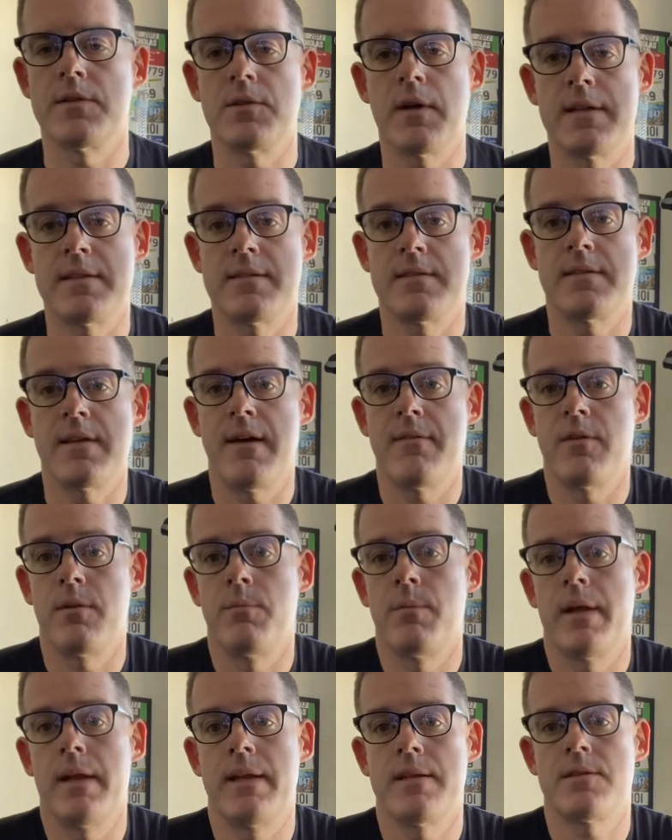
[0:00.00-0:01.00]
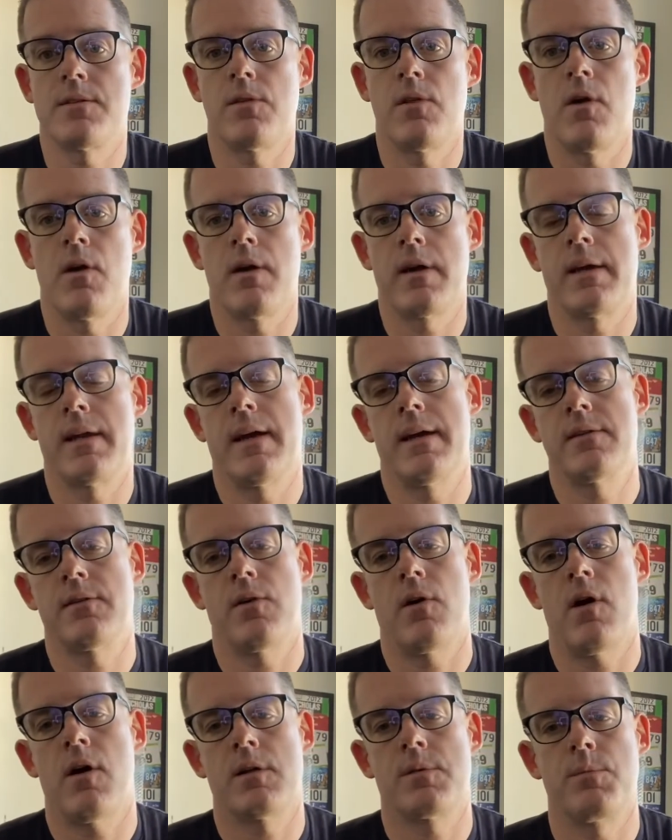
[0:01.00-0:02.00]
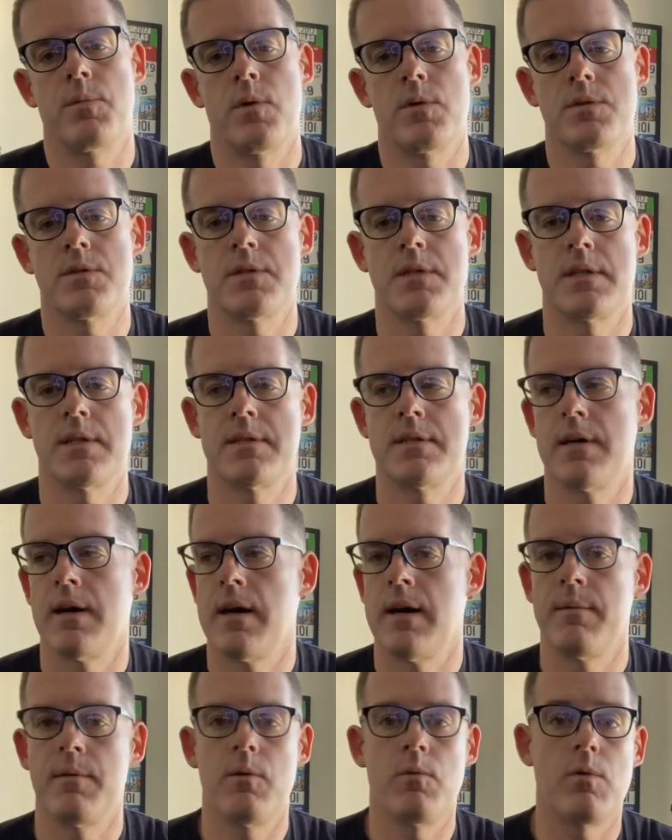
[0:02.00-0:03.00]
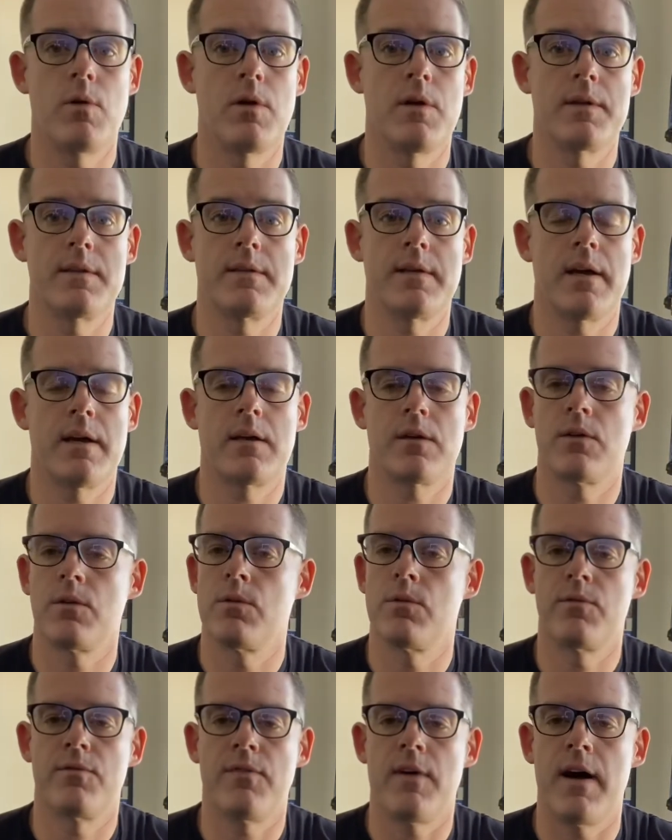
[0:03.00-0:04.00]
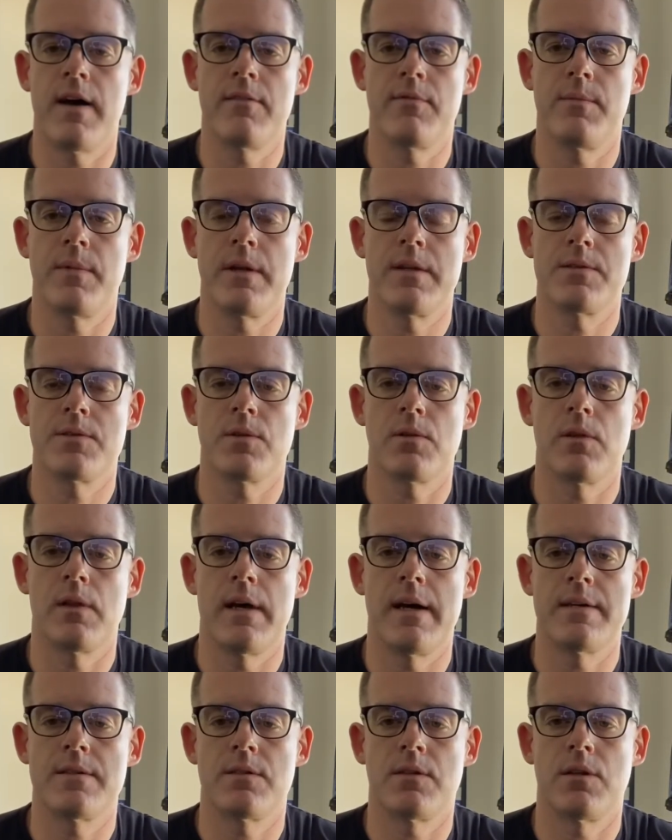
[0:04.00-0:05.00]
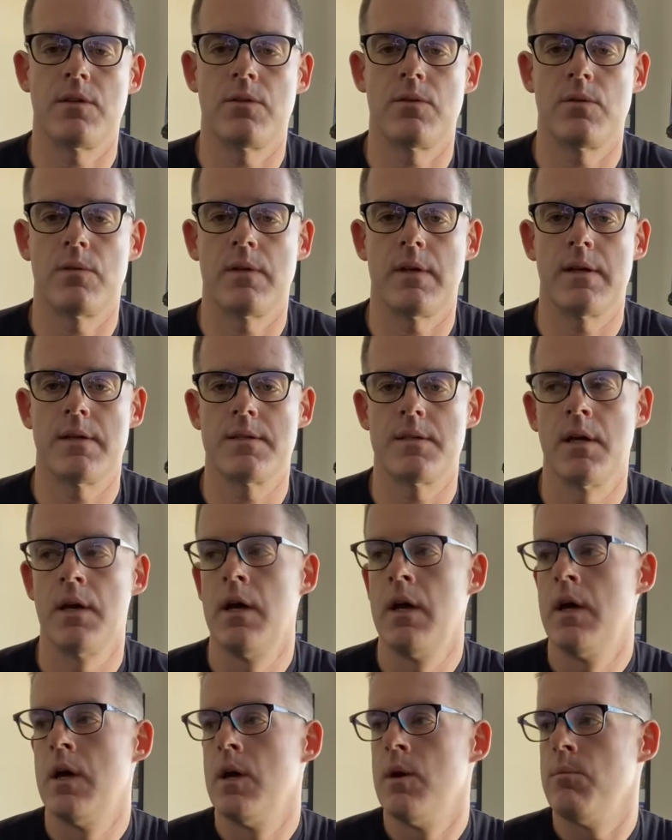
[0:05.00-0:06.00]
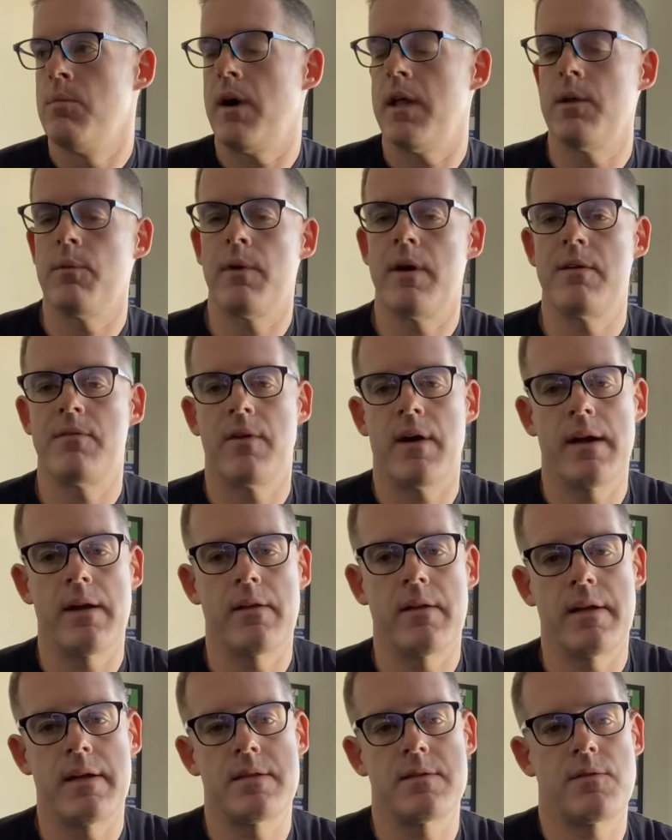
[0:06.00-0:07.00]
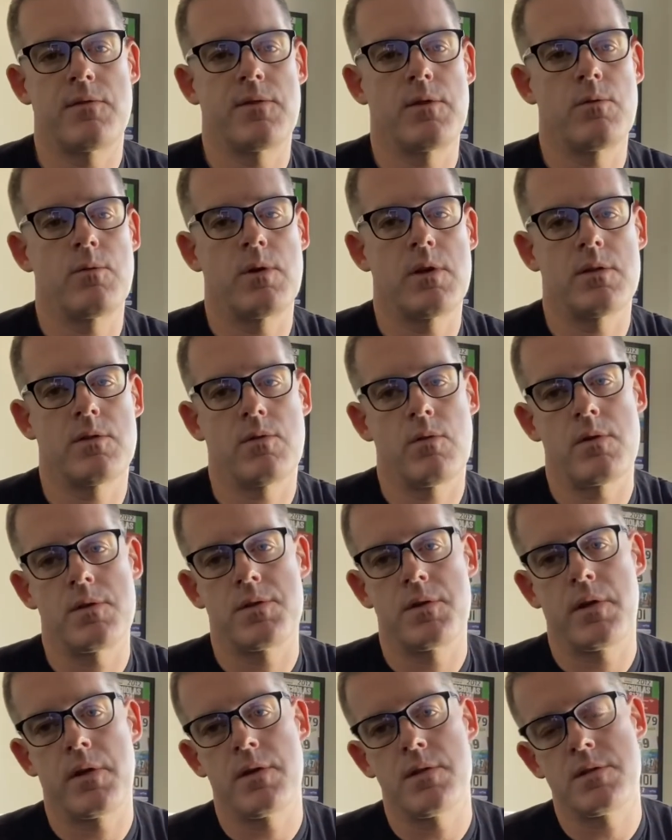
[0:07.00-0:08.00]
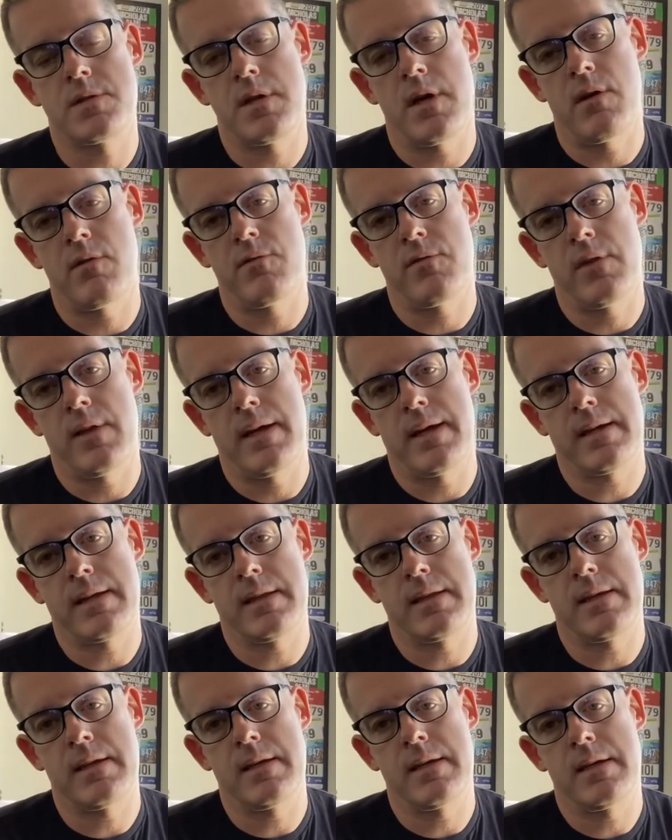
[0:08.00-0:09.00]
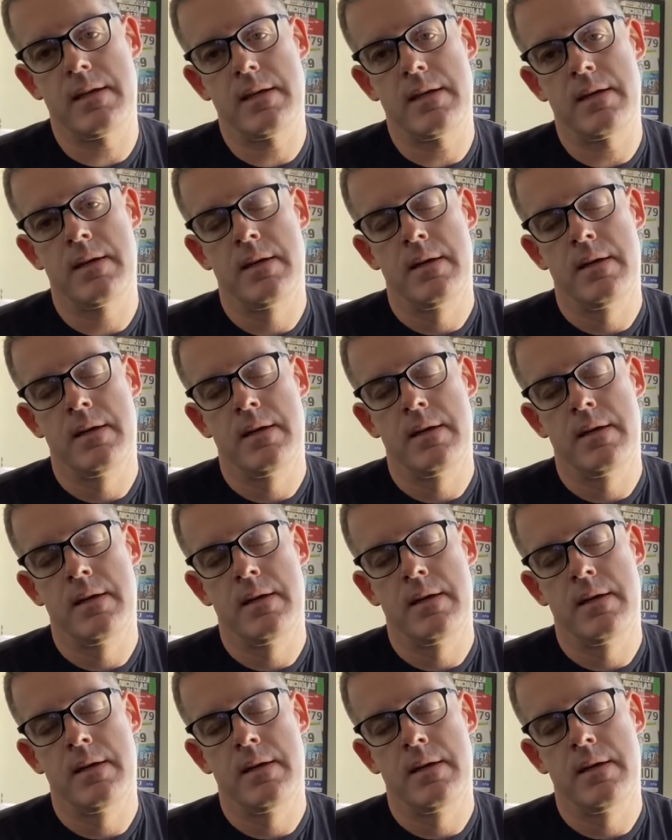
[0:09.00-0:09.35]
that's 7 minutes long, and I talked most of the time. It will only take you 5 minutes or less to do this. By the way, violins, if you want to torture yourself like the